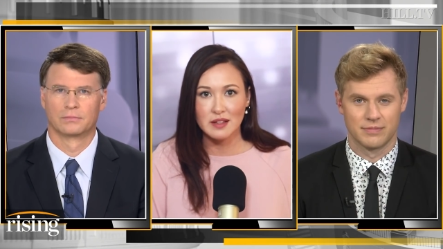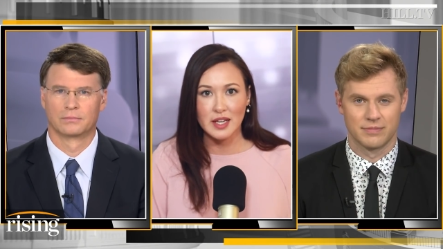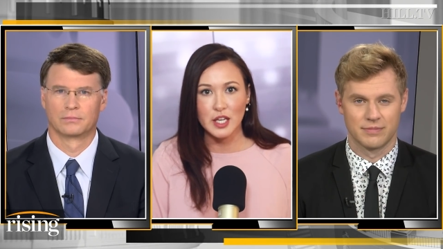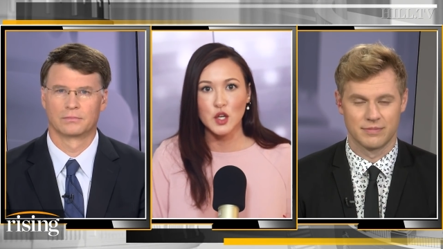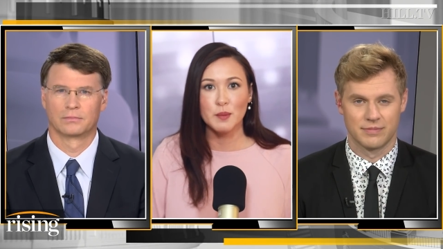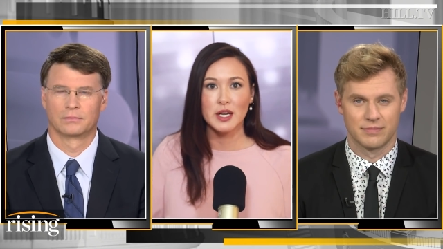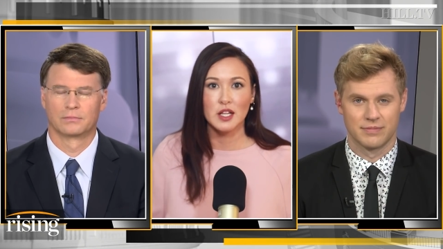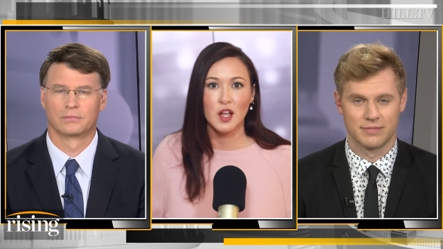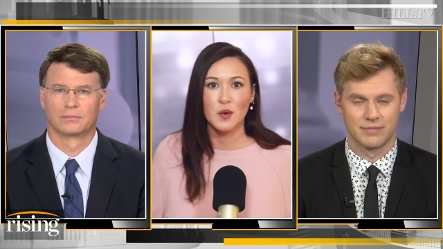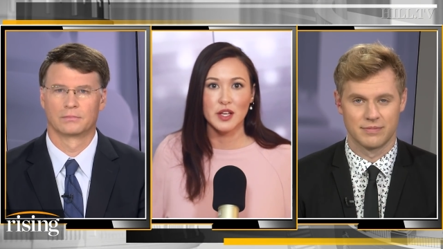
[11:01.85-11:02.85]
Speaker 1: Like human
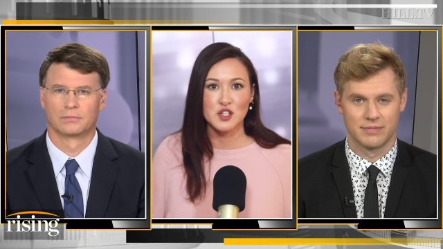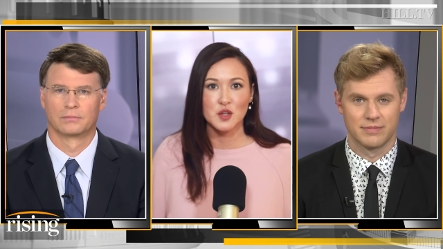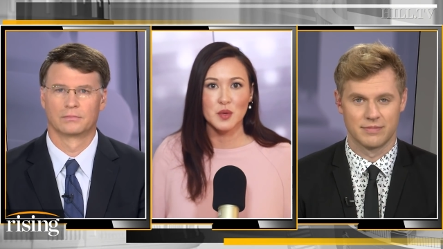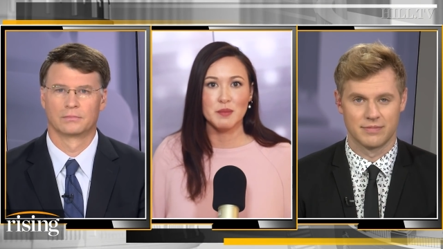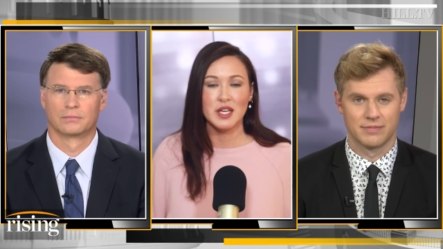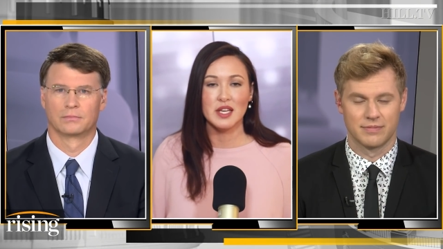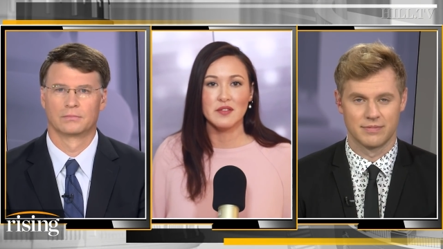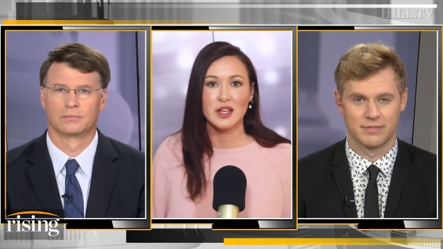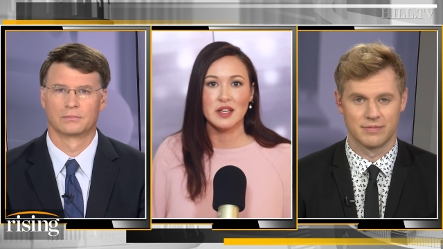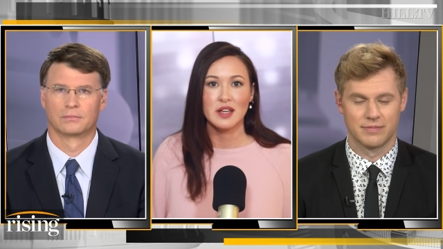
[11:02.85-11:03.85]
cloning. Should we be
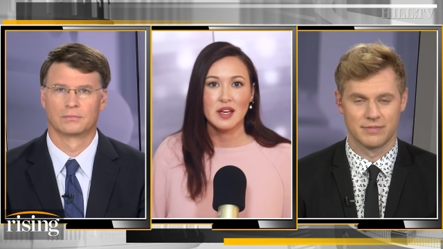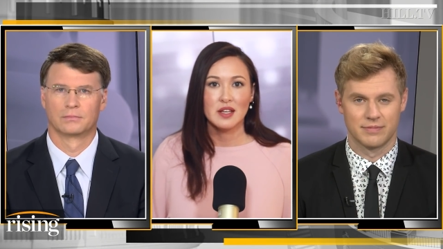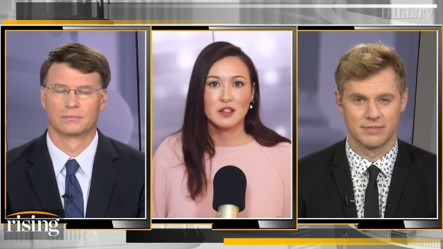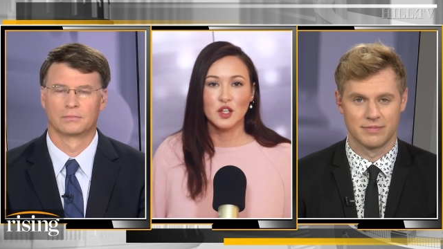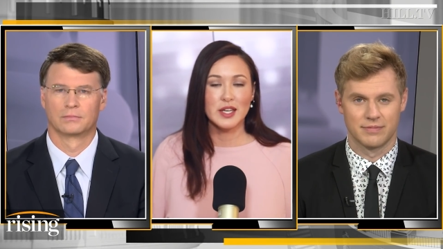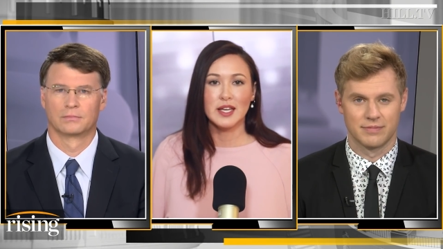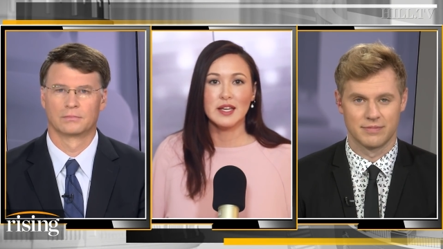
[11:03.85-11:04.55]
even looking